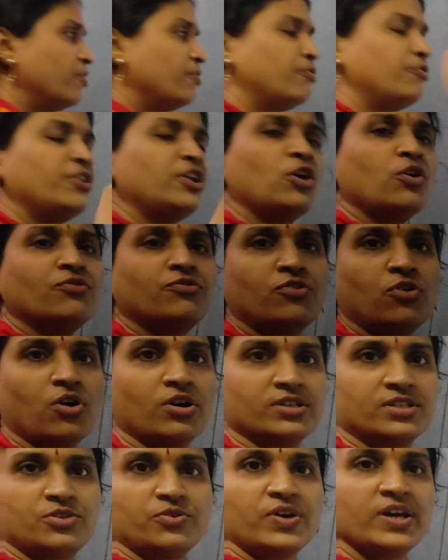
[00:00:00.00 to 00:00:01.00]
free of
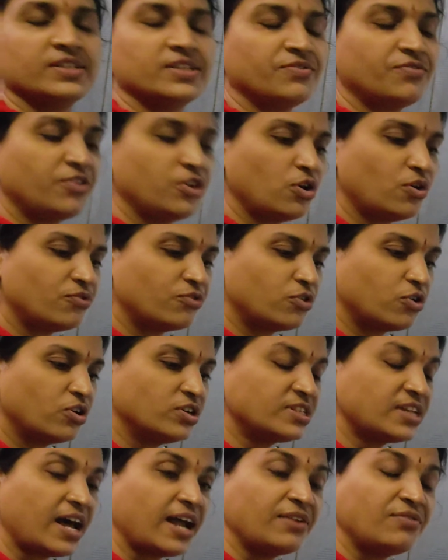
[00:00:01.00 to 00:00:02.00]
cost. You can say free of
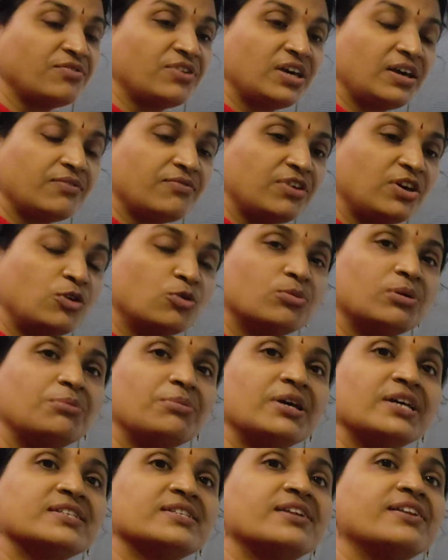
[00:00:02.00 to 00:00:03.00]
cost, and we human
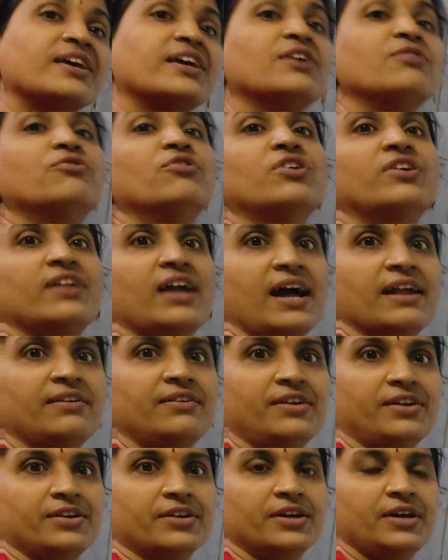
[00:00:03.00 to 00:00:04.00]
beings are taking for
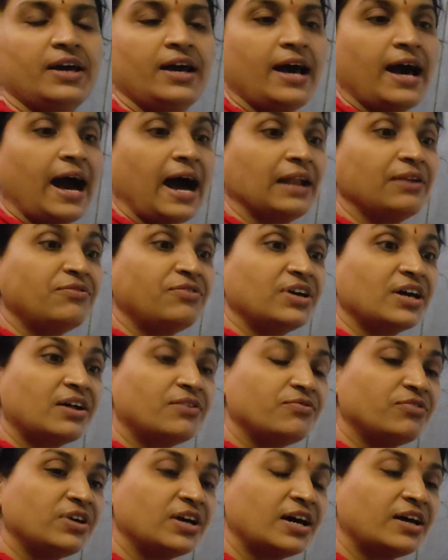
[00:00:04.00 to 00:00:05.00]
granted, and we
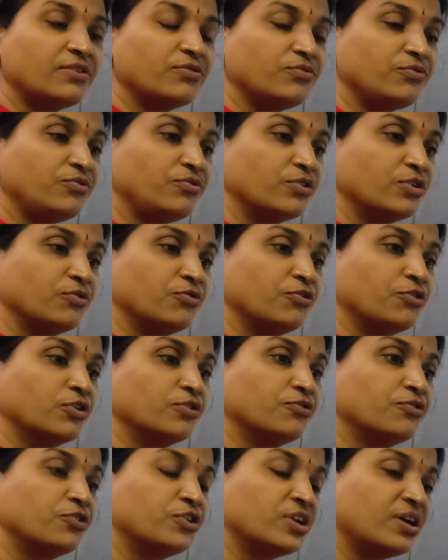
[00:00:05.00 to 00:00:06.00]
are
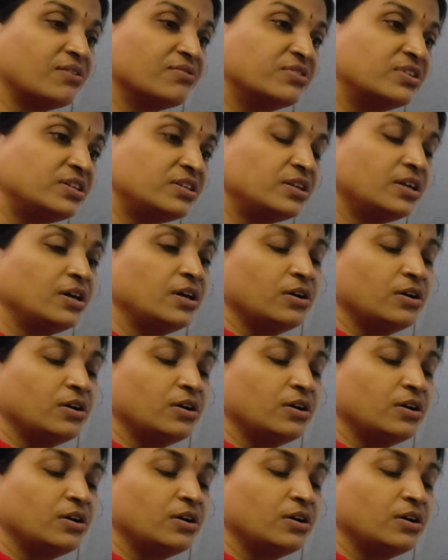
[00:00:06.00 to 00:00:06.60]
for our